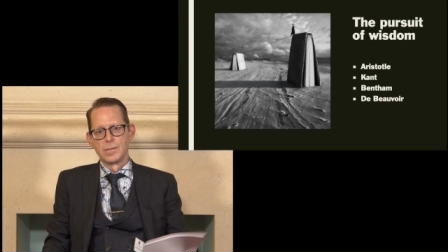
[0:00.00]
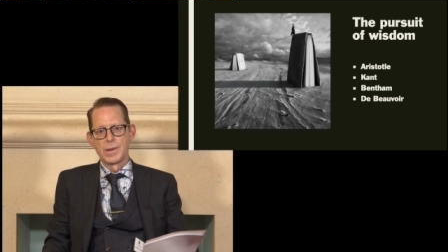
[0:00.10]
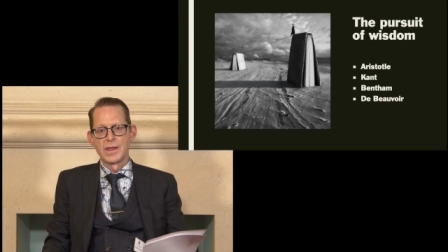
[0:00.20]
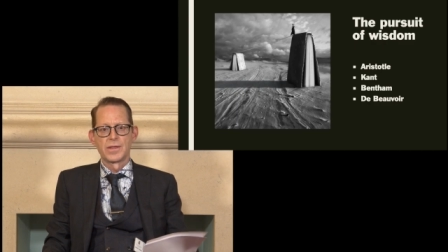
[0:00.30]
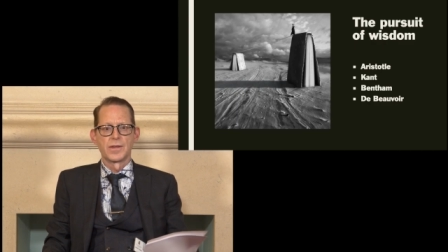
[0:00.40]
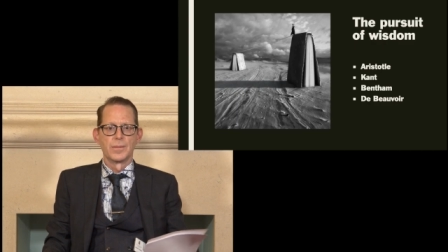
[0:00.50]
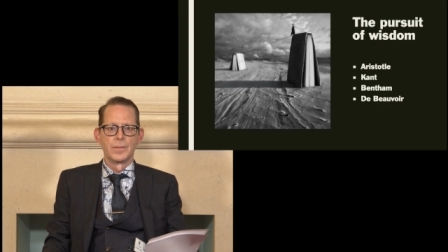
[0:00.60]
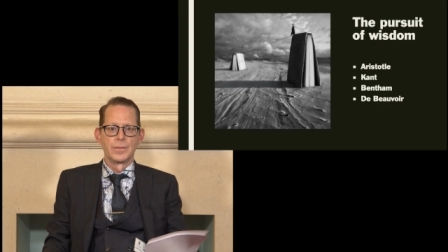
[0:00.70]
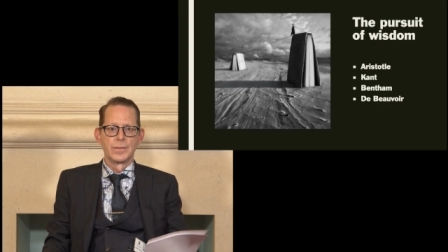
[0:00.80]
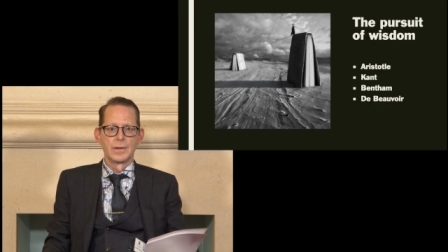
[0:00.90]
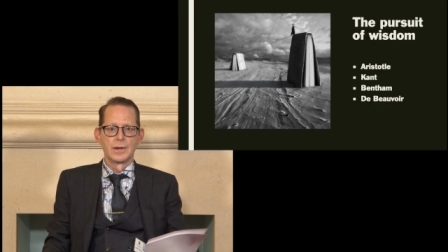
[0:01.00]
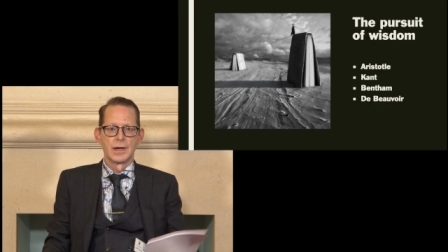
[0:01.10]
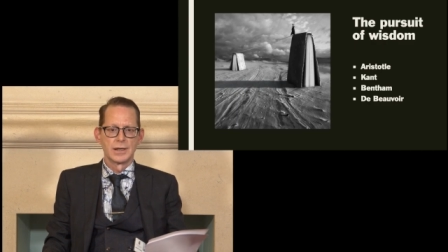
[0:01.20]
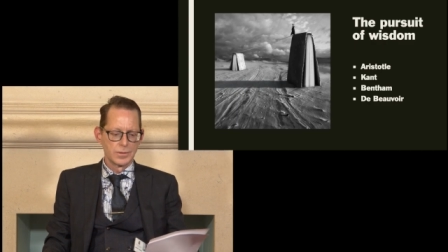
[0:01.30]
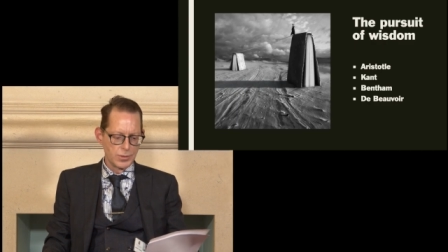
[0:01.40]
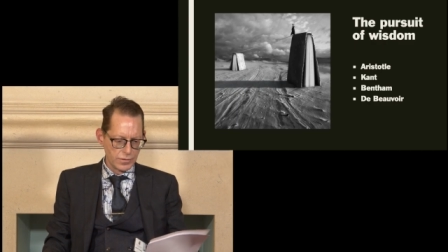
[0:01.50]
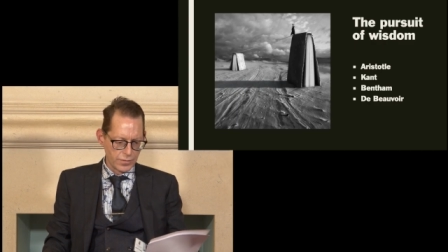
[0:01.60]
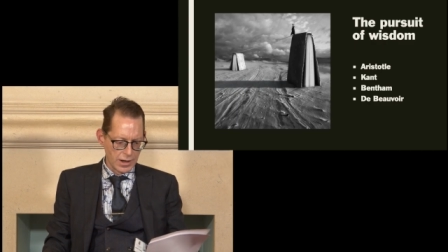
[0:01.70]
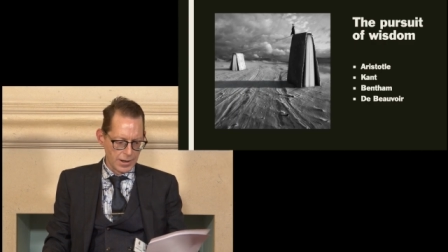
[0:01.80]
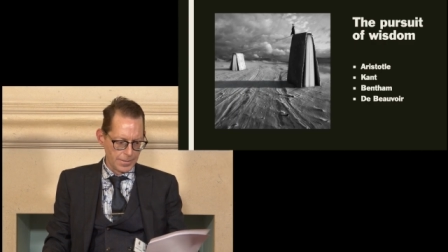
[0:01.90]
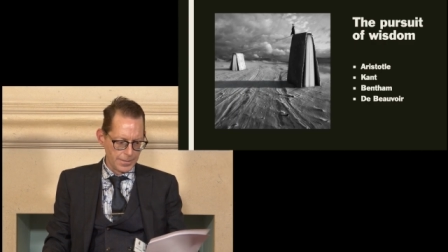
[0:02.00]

Bentham and de Beauvoir.